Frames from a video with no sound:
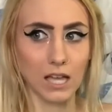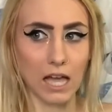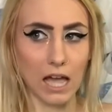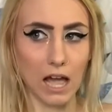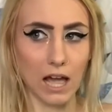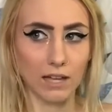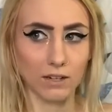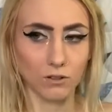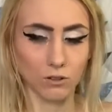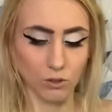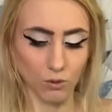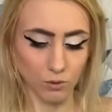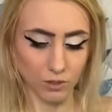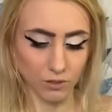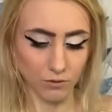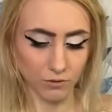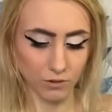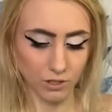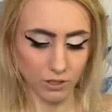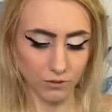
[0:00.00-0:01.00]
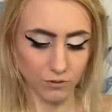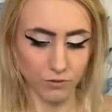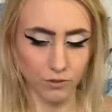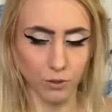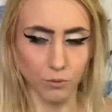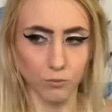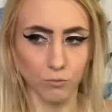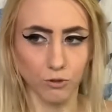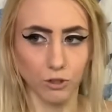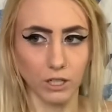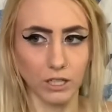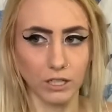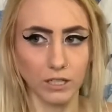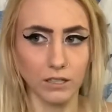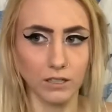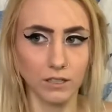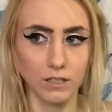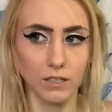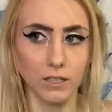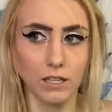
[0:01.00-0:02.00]
I don't know. Whenever I film
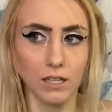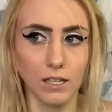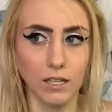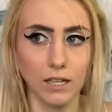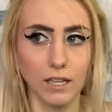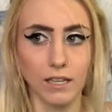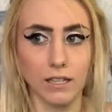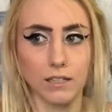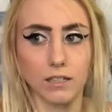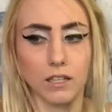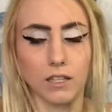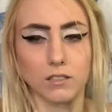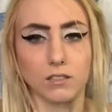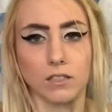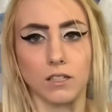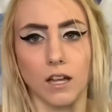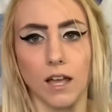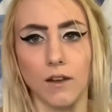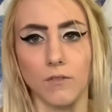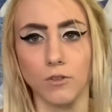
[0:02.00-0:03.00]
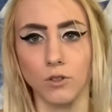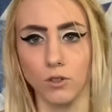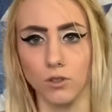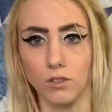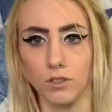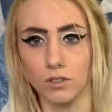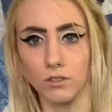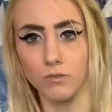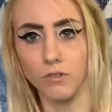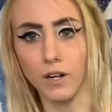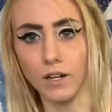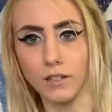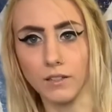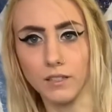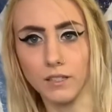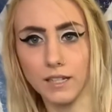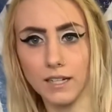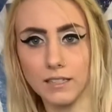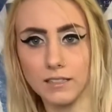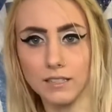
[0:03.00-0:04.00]
rain, it doesn't ever look as
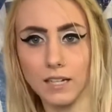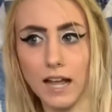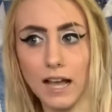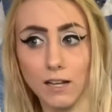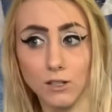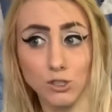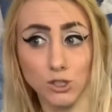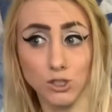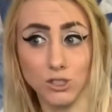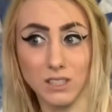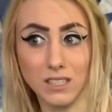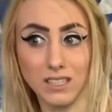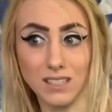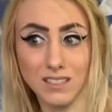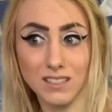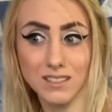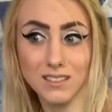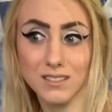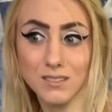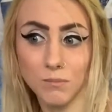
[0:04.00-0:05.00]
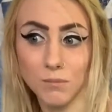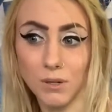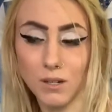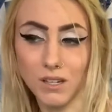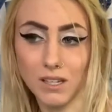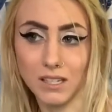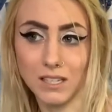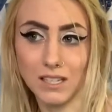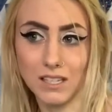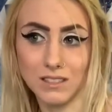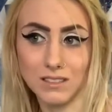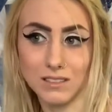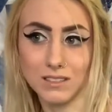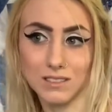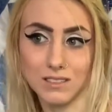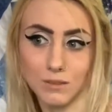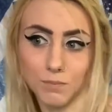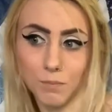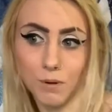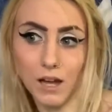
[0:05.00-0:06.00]
violent as it actually is, but like it's
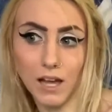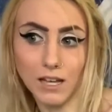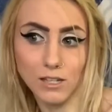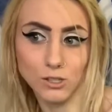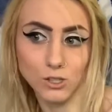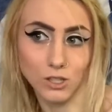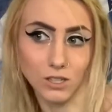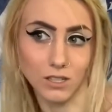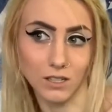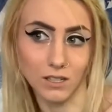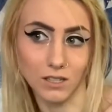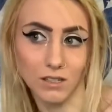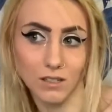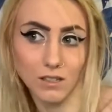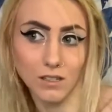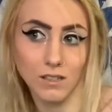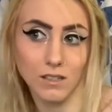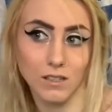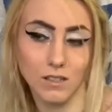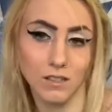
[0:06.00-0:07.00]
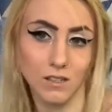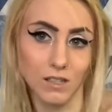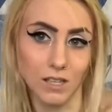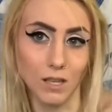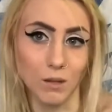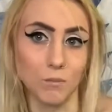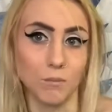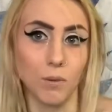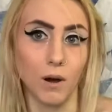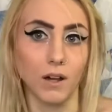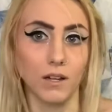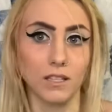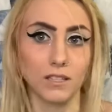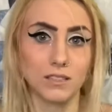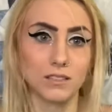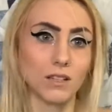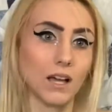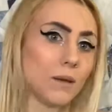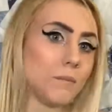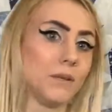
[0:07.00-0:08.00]
splashing in buckets.
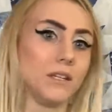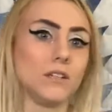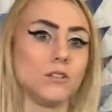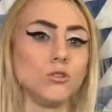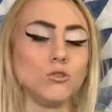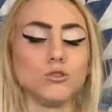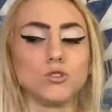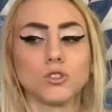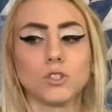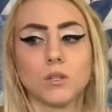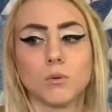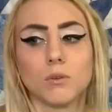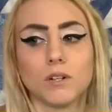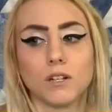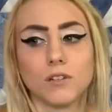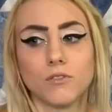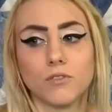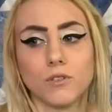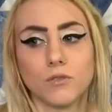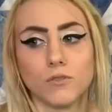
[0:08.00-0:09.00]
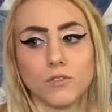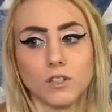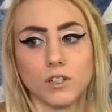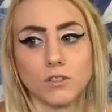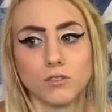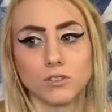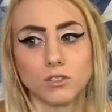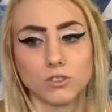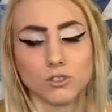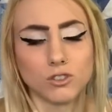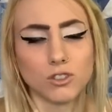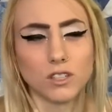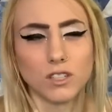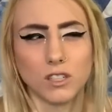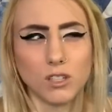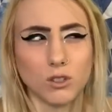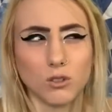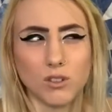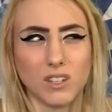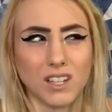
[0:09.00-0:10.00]
I mean, usually when I film videos and it's
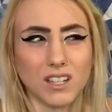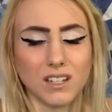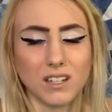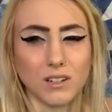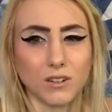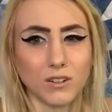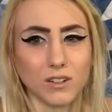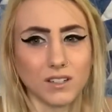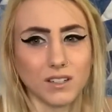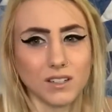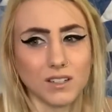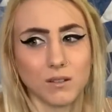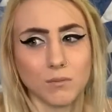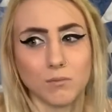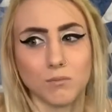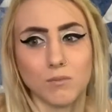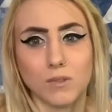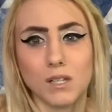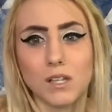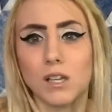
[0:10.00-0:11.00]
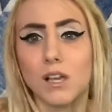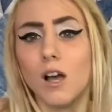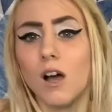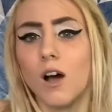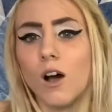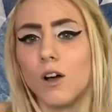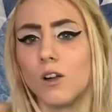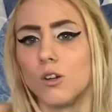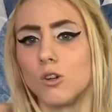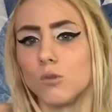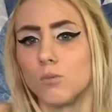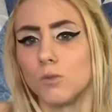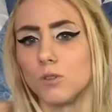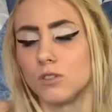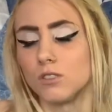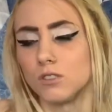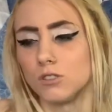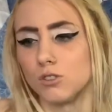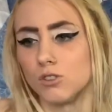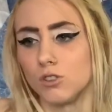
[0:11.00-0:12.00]
raining, you can't hear it. And I'm
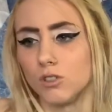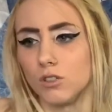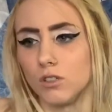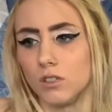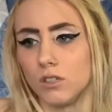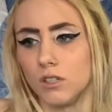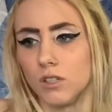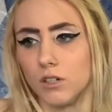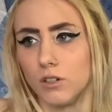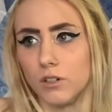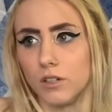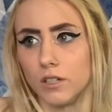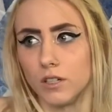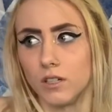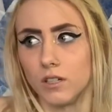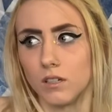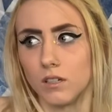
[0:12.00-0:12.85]
100% sure you can hear it.